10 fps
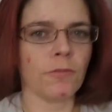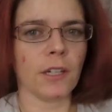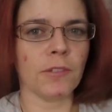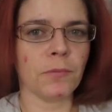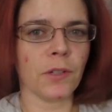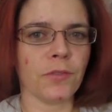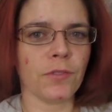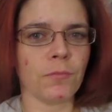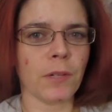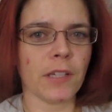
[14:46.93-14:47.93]
five
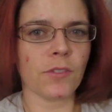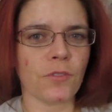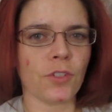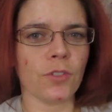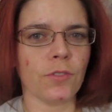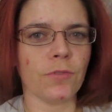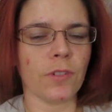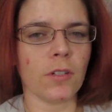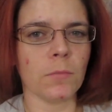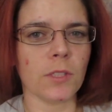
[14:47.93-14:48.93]
pairs of shoes
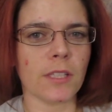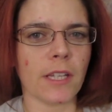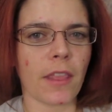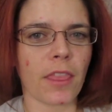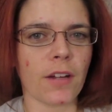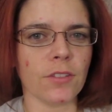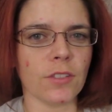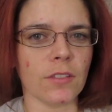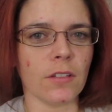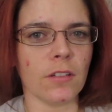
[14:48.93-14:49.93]
for almost nine
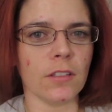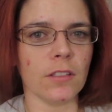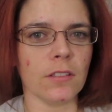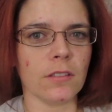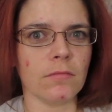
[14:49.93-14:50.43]
thousand dollars.